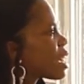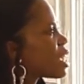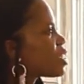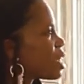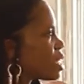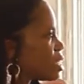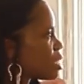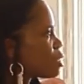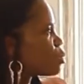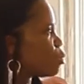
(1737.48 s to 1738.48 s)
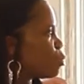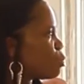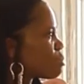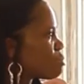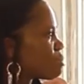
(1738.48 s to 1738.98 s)
They can change it to.
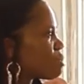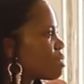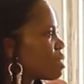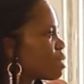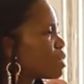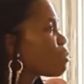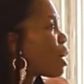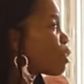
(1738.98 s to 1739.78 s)
We